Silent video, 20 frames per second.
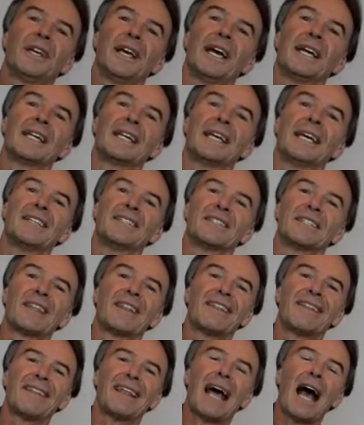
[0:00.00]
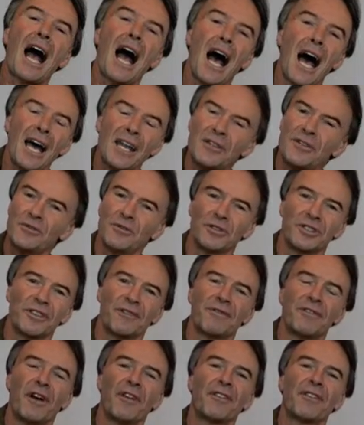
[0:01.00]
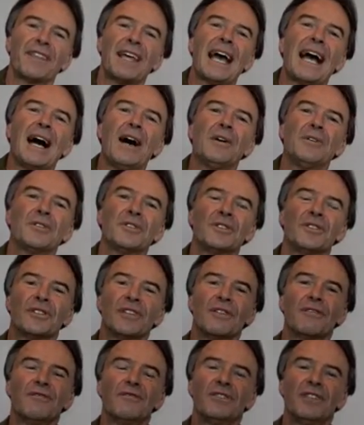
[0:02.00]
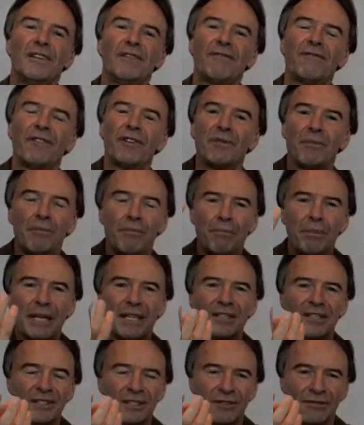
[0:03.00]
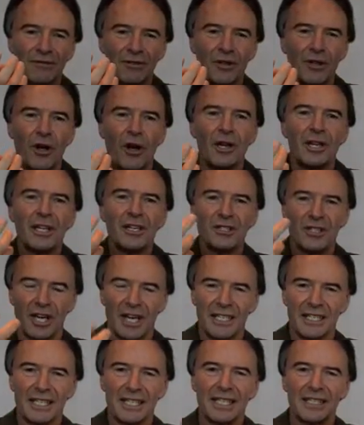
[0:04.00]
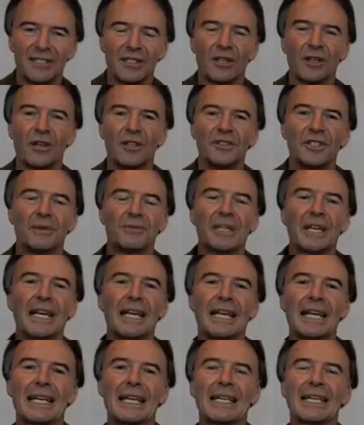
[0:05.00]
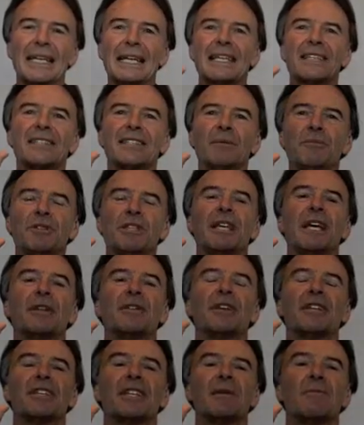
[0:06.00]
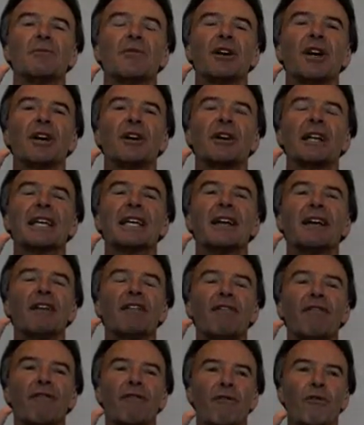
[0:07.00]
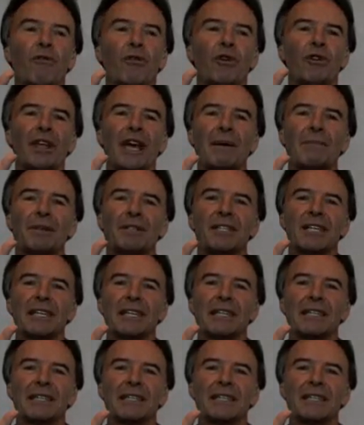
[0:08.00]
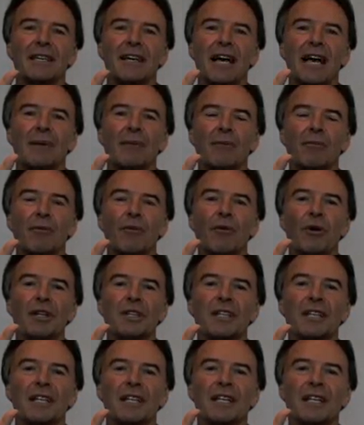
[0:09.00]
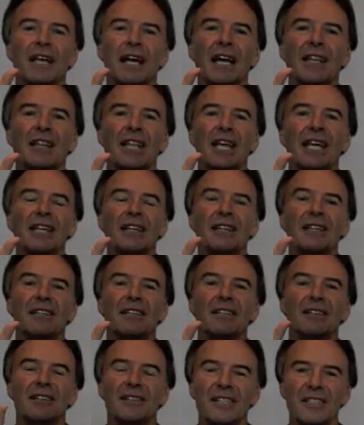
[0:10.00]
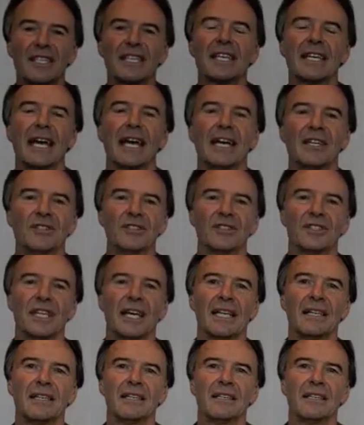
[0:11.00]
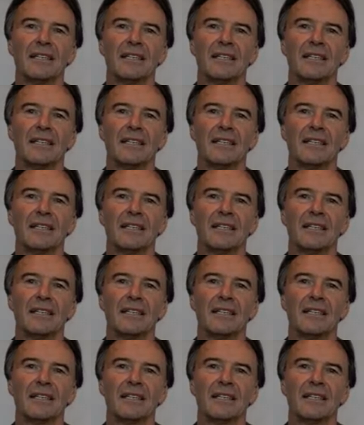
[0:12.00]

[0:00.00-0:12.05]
and gets hundreds, if not thousands, of different bits of knowledge, ideas and concepts, links them together temporarily for that particular time and point, and then disengages that,